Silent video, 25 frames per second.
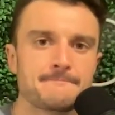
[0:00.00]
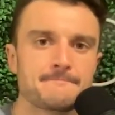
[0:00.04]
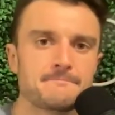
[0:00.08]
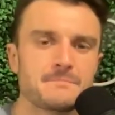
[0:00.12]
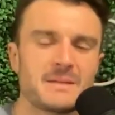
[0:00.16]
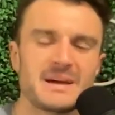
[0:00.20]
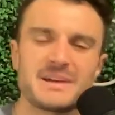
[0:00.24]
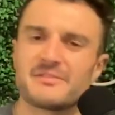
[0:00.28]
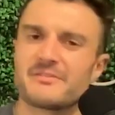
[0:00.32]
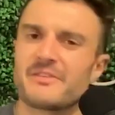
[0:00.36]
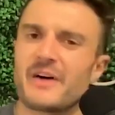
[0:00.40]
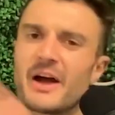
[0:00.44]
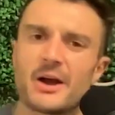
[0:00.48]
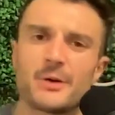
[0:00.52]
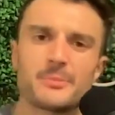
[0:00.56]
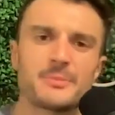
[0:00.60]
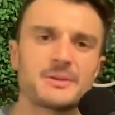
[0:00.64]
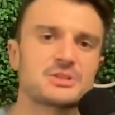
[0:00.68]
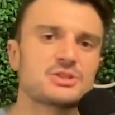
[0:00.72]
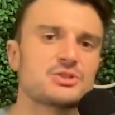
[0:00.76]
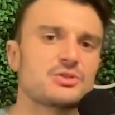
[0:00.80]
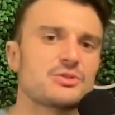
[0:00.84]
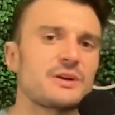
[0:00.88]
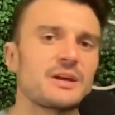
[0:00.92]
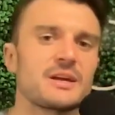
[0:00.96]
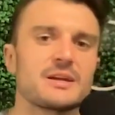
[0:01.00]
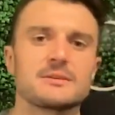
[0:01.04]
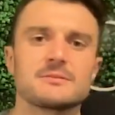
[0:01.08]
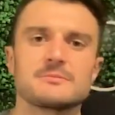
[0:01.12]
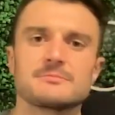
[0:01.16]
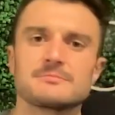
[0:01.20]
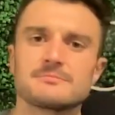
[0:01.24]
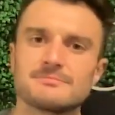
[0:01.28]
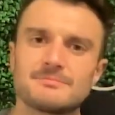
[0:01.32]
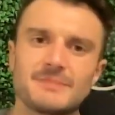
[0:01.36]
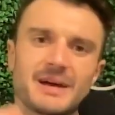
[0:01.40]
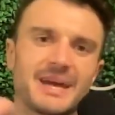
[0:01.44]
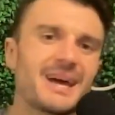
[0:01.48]
My environment's great.
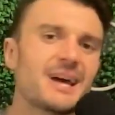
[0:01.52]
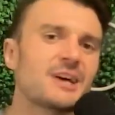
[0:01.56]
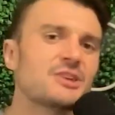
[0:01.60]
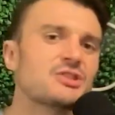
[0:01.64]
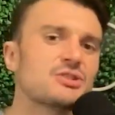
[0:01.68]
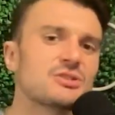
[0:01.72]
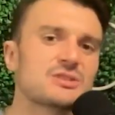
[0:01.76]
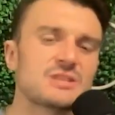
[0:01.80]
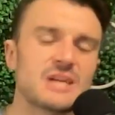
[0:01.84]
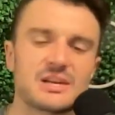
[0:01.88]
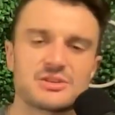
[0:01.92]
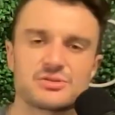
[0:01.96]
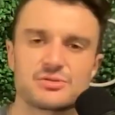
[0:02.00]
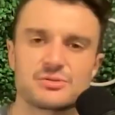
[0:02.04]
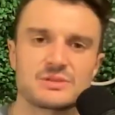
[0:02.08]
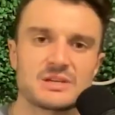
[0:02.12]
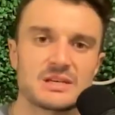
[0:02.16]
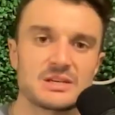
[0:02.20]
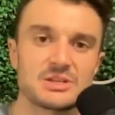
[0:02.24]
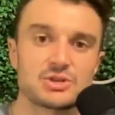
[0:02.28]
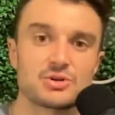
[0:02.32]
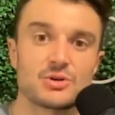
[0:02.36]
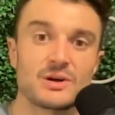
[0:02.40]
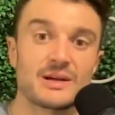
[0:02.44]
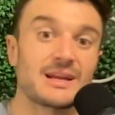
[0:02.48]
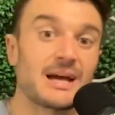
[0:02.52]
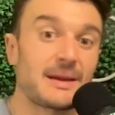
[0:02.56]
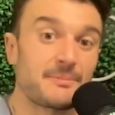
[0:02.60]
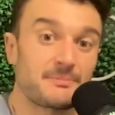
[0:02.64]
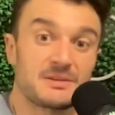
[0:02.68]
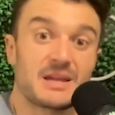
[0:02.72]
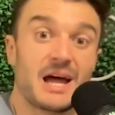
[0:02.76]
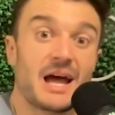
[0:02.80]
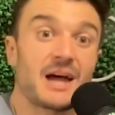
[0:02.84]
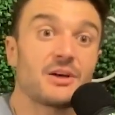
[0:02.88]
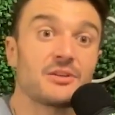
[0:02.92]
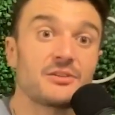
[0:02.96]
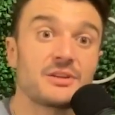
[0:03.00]
My exercise routine's great. I'm
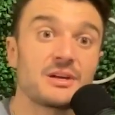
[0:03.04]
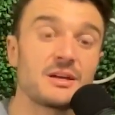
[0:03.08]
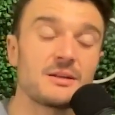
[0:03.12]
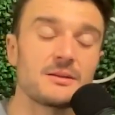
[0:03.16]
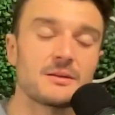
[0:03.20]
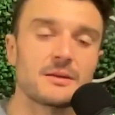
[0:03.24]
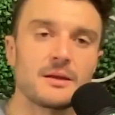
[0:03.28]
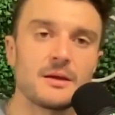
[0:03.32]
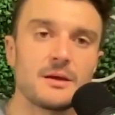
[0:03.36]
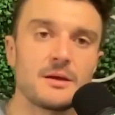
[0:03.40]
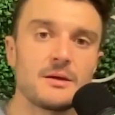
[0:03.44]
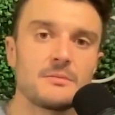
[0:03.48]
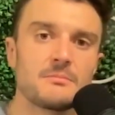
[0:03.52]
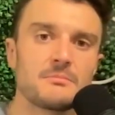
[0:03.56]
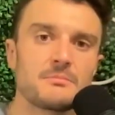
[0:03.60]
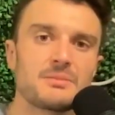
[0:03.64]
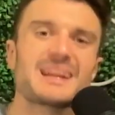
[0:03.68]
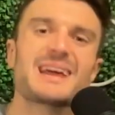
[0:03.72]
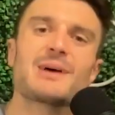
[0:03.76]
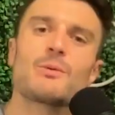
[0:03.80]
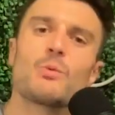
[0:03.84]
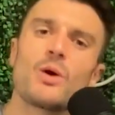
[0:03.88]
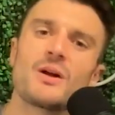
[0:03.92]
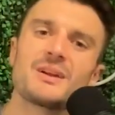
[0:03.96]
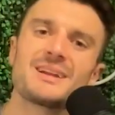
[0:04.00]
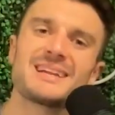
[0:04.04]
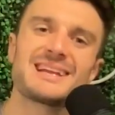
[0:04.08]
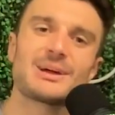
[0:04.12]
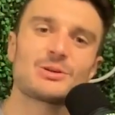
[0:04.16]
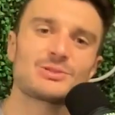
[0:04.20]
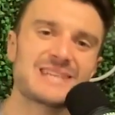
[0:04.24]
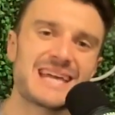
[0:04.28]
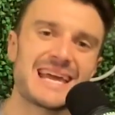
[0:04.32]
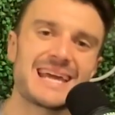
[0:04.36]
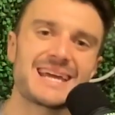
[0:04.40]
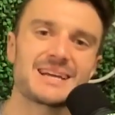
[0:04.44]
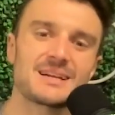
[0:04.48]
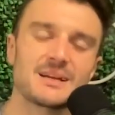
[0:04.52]
dialed in, but I want to now
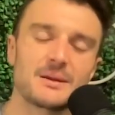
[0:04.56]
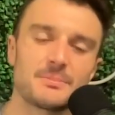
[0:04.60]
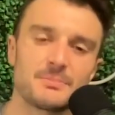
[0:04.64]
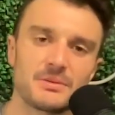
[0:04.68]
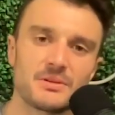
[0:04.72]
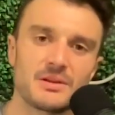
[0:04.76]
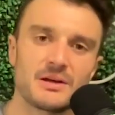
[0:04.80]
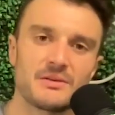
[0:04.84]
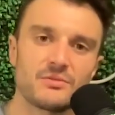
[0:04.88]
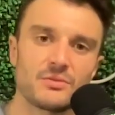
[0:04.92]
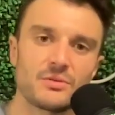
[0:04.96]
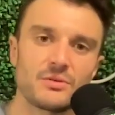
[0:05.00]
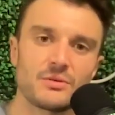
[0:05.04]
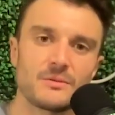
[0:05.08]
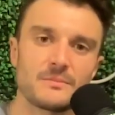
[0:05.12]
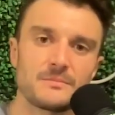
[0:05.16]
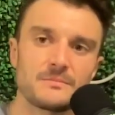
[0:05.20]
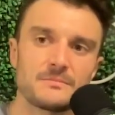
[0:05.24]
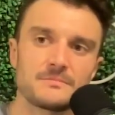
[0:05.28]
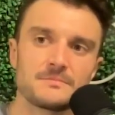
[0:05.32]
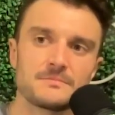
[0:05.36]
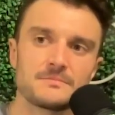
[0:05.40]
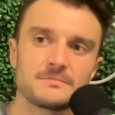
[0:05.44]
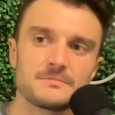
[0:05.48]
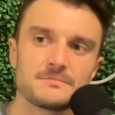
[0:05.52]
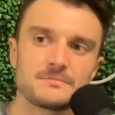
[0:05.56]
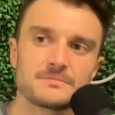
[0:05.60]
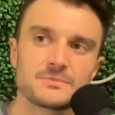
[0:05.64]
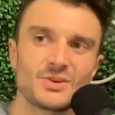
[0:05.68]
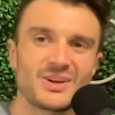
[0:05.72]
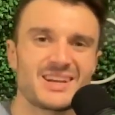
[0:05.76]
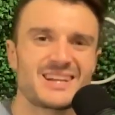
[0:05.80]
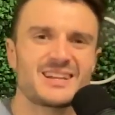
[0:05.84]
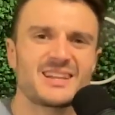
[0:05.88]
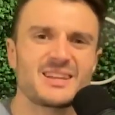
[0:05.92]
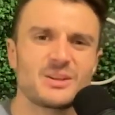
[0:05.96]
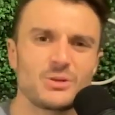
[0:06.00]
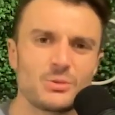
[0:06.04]
take it up a level,
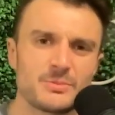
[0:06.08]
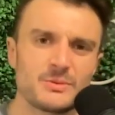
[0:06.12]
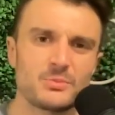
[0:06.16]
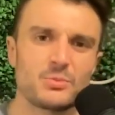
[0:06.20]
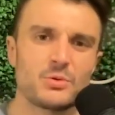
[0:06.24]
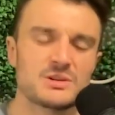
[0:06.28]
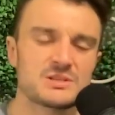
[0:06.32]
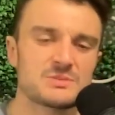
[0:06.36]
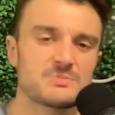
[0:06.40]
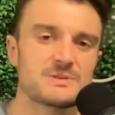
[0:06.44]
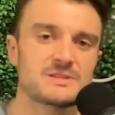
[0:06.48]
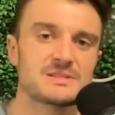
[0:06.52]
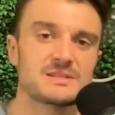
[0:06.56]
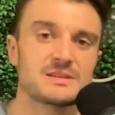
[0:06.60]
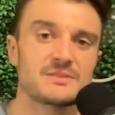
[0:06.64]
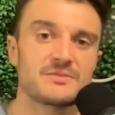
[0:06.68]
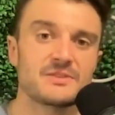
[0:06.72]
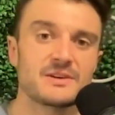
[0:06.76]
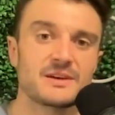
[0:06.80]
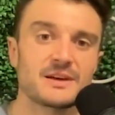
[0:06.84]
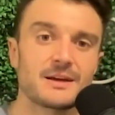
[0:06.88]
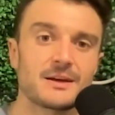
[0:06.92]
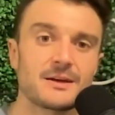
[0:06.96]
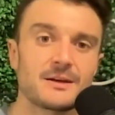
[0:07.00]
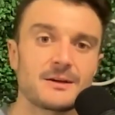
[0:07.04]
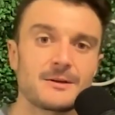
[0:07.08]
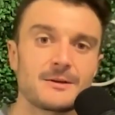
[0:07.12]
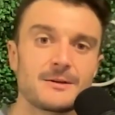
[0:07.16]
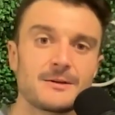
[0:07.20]
make it a little bit more specific.